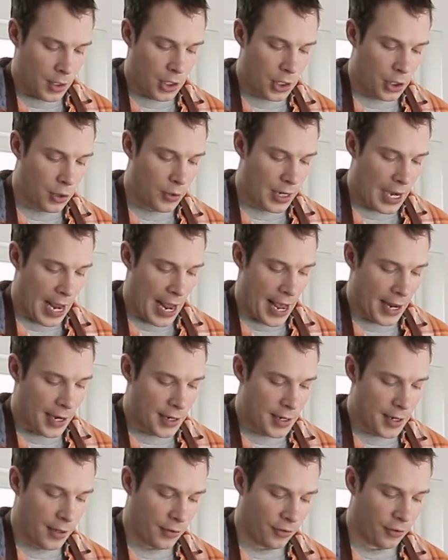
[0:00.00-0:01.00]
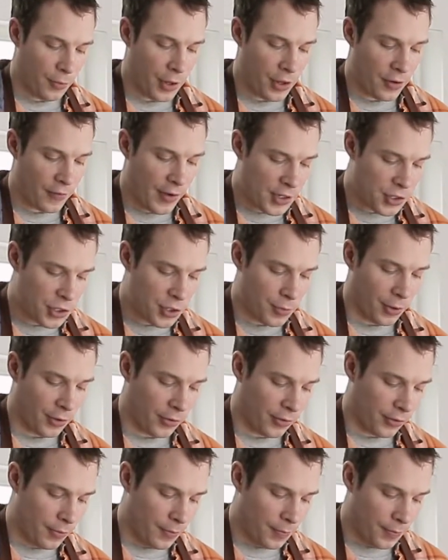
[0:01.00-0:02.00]
you can add some other
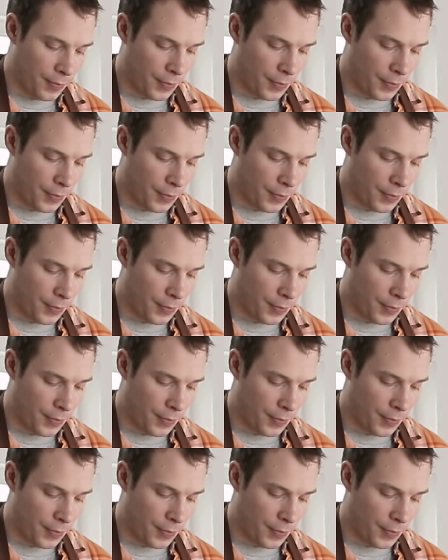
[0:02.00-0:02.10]
vegetables.